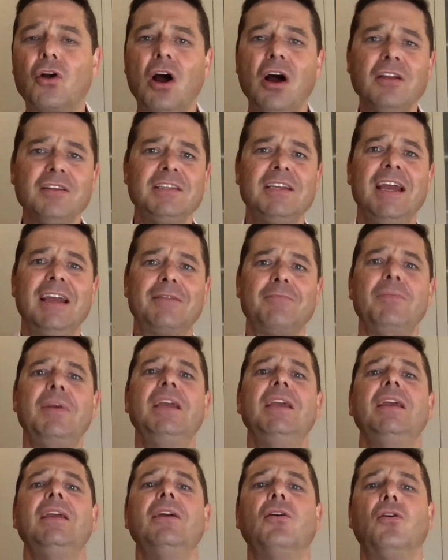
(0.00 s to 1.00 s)
contact
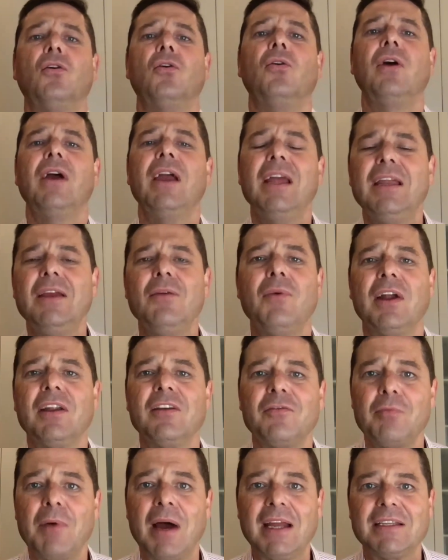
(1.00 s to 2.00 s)
me or any one
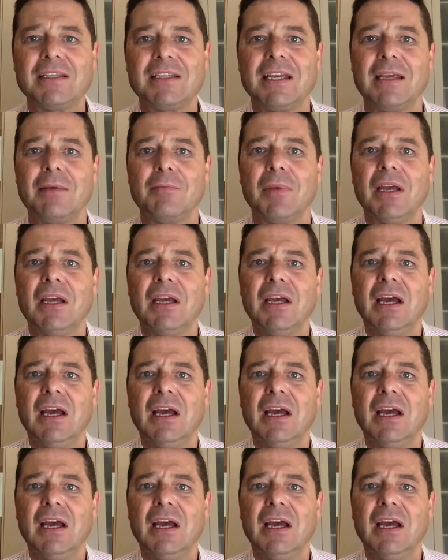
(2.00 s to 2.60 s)
of my team